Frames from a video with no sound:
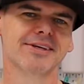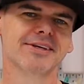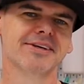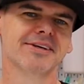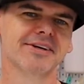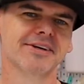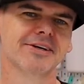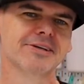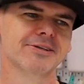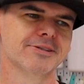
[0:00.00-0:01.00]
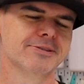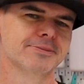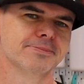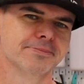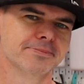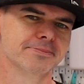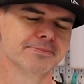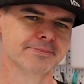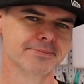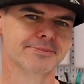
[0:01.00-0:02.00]

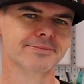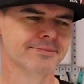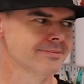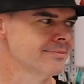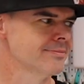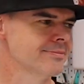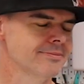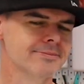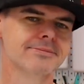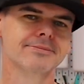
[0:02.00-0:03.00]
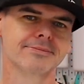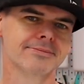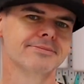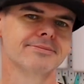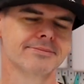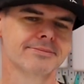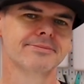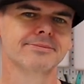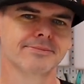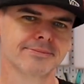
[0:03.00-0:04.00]

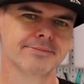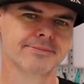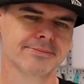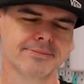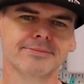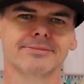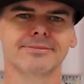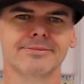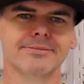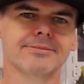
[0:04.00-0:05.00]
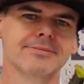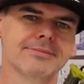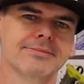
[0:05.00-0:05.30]
(not speaking)